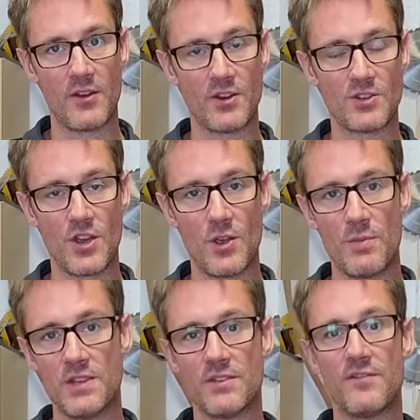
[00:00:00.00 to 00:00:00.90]
going to show you
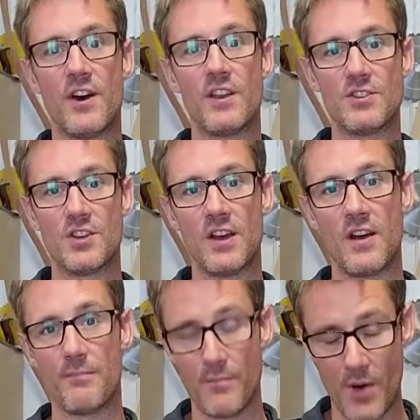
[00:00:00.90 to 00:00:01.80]
a piece of furniture,
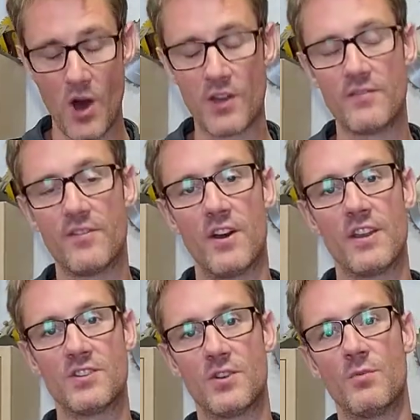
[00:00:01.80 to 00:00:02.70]
pine
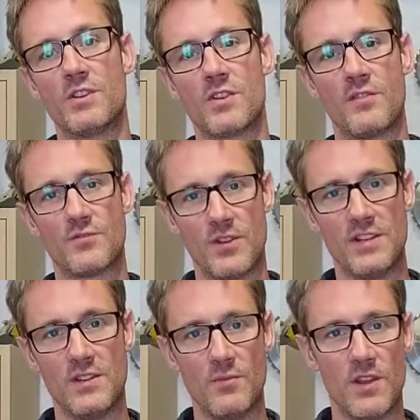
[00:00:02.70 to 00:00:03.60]
furniture, which I've
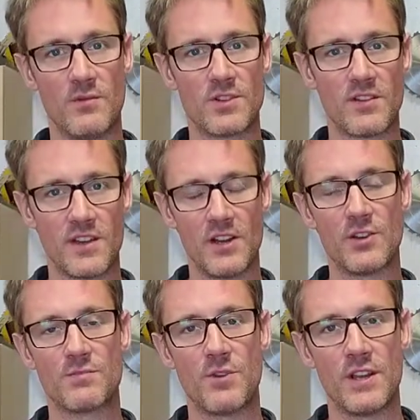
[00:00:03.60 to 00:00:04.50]
treated with it, which I think
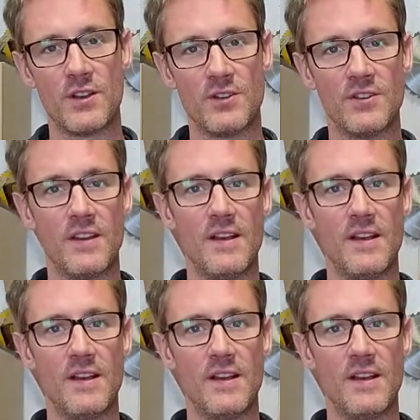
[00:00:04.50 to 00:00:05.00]
looks pretty good.